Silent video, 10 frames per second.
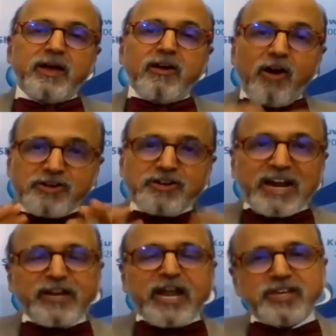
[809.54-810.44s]

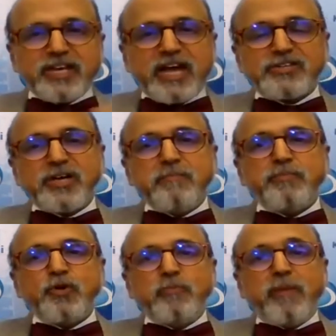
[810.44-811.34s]
Contract financing has
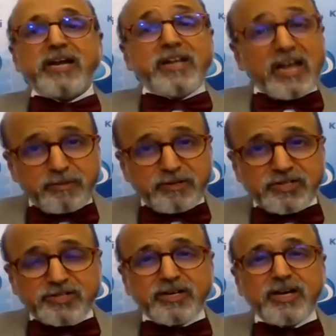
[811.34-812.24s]
improved by
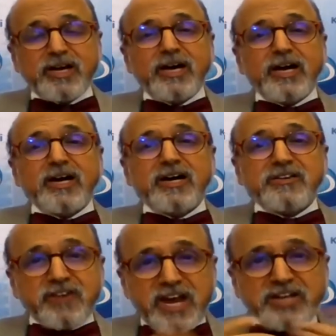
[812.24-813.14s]
10%.
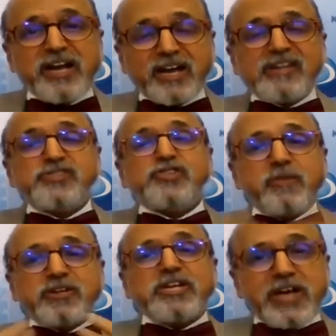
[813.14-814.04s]
Retail,
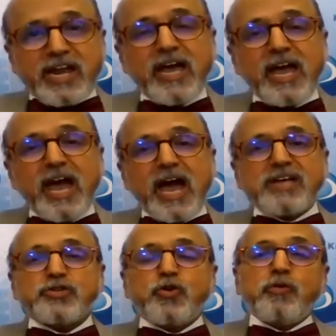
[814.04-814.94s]
consumer retailing
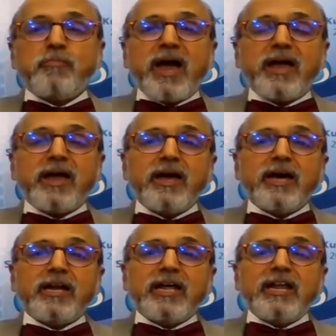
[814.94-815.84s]
has grown by
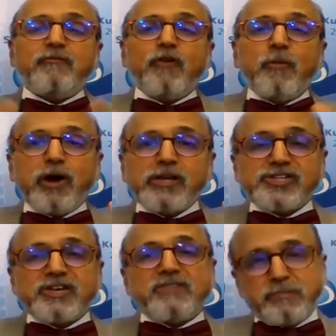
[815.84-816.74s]
nearly
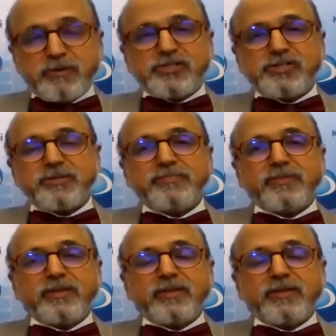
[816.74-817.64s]
4.7%.
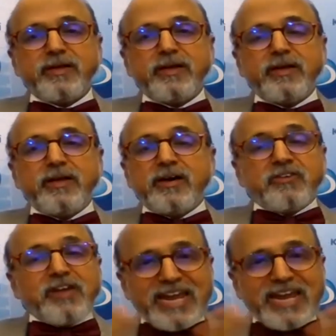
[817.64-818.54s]

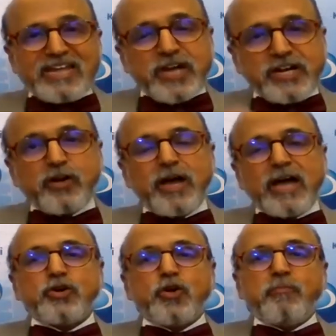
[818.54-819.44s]
Real estate
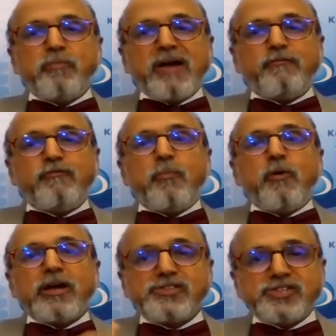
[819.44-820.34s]
has grown by
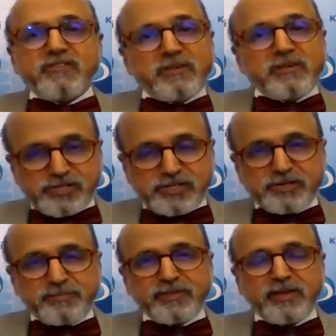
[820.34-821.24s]
4.7%.